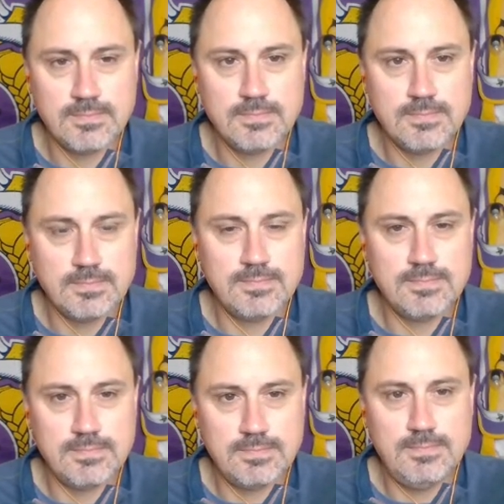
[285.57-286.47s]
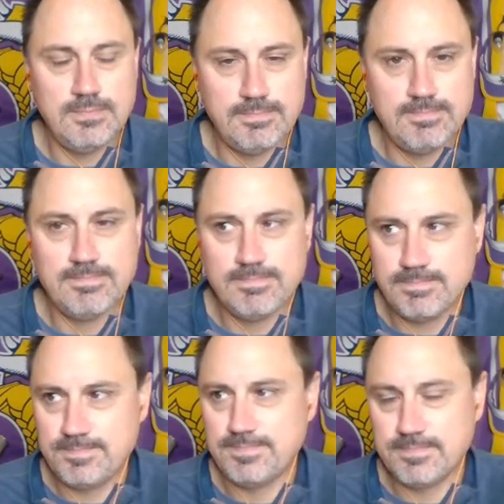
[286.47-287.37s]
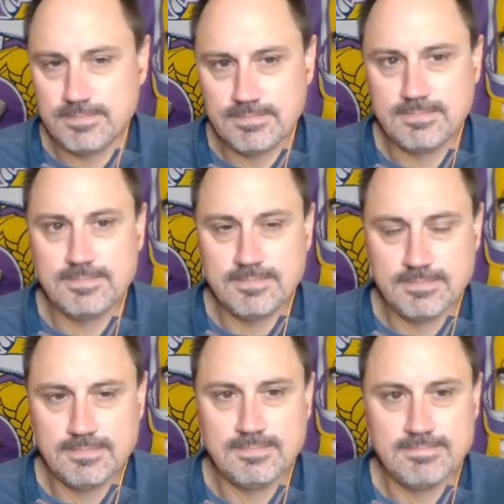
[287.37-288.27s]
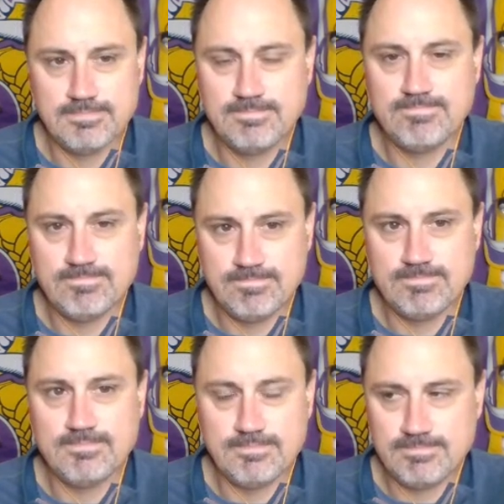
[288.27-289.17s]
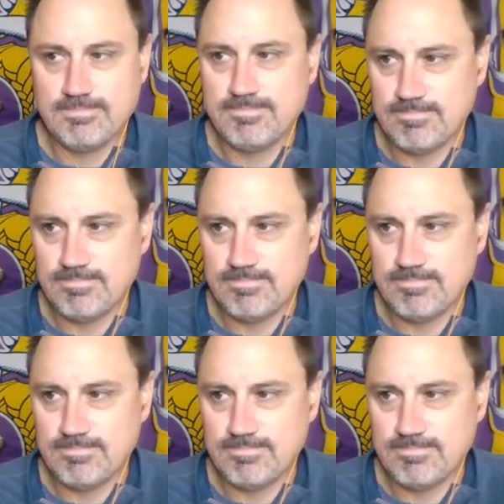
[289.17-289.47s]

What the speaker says: This person isn't speaking.